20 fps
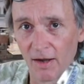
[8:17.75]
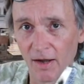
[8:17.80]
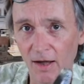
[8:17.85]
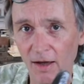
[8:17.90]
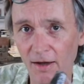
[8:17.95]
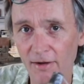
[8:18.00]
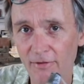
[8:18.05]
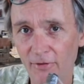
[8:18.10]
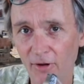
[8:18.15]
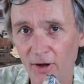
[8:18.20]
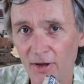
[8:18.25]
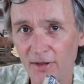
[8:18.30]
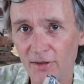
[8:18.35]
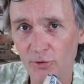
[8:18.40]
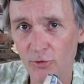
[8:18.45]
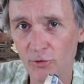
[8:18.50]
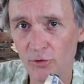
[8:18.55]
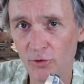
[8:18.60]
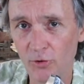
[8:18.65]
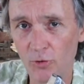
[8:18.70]
I advise
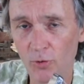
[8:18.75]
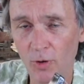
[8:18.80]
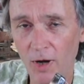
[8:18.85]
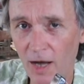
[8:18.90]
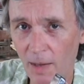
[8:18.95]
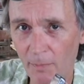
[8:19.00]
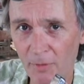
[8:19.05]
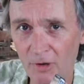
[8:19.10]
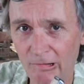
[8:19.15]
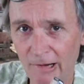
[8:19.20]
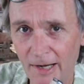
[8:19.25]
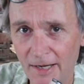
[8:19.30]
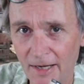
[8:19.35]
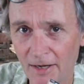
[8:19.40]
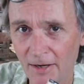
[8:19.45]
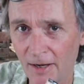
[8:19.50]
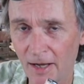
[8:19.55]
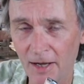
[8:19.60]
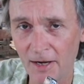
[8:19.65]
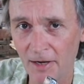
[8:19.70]
you to upgrade
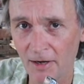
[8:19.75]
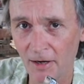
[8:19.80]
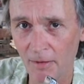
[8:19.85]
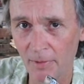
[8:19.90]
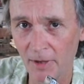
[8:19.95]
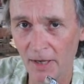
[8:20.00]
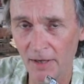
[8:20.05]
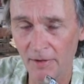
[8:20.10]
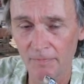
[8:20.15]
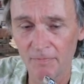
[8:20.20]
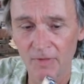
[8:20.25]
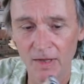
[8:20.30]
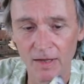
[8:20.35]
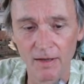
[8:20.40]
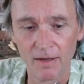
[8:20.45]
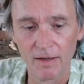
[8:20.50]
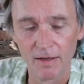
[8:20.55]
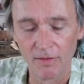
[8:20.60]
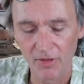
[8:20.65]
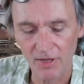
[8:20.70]
it a little bit.
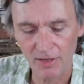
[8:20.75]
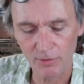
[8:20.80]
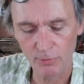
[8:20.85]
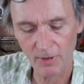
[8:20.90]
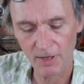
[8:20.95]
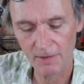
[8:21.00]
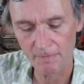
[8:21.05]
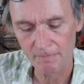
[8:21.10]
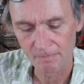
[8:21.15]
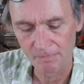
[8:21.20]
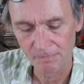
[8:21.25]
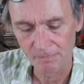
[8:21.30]
This one,